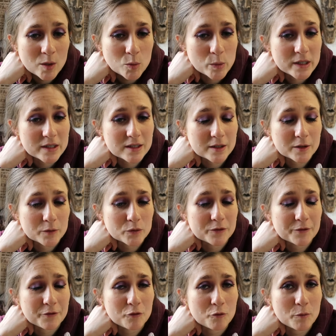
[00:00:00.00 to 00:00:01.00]
basically it was
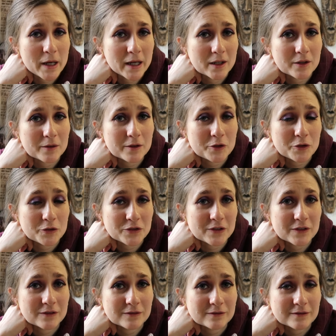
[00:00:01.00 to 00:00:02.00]
through my
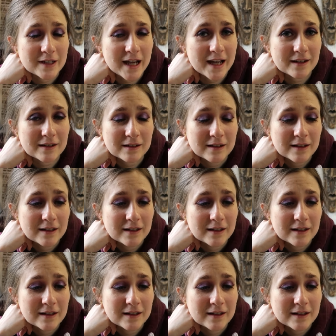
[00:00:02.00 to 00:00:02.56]
cousin Dan,